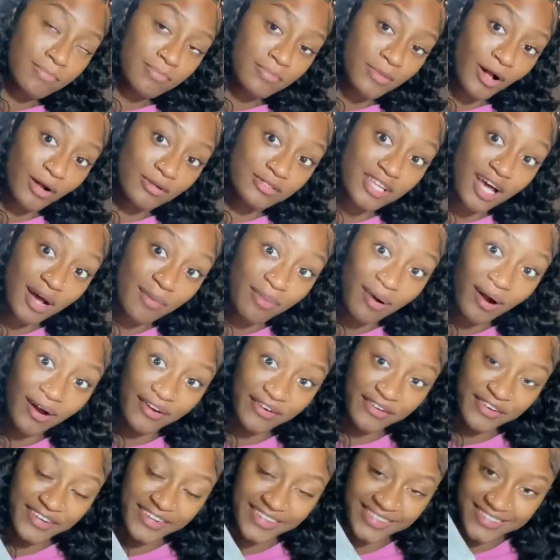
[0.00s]
Old Time
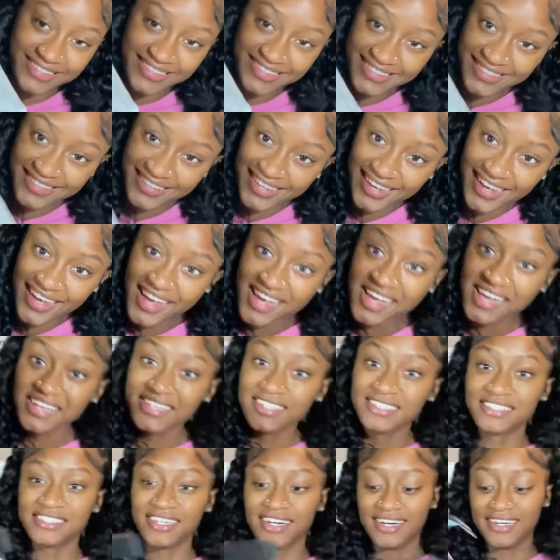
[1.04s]
Pottery.
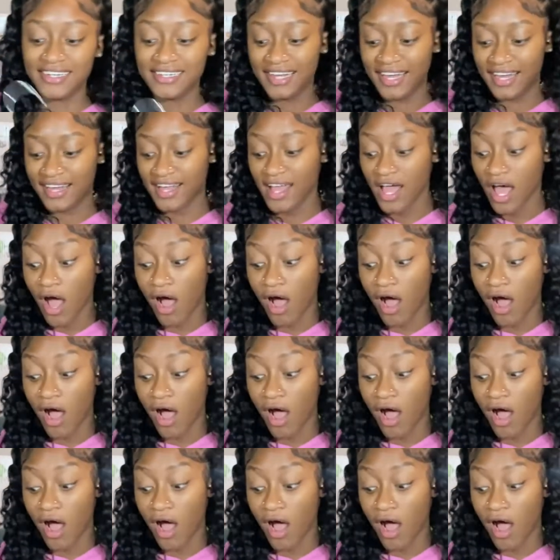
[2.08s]
Sorry, y'all.